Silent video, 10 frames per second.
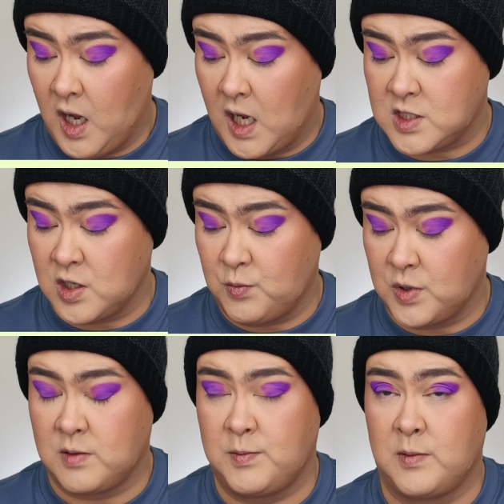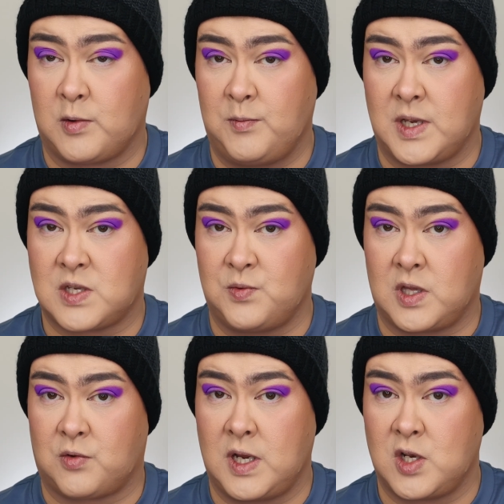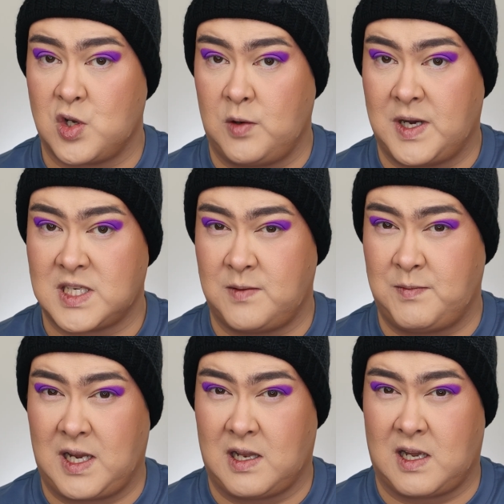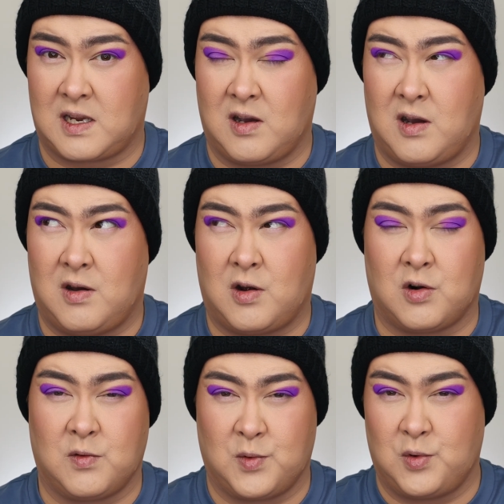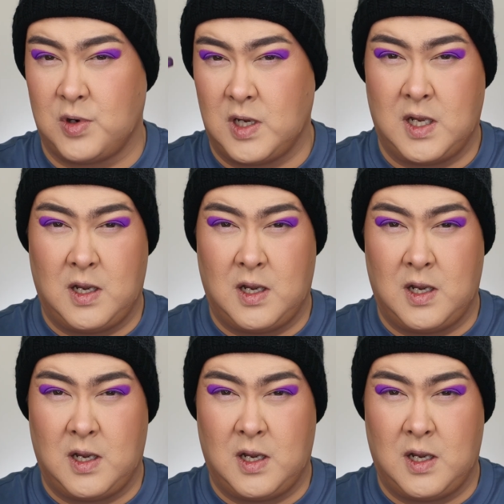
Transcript: I don't want the purple to mix with the green too much and make like a horrible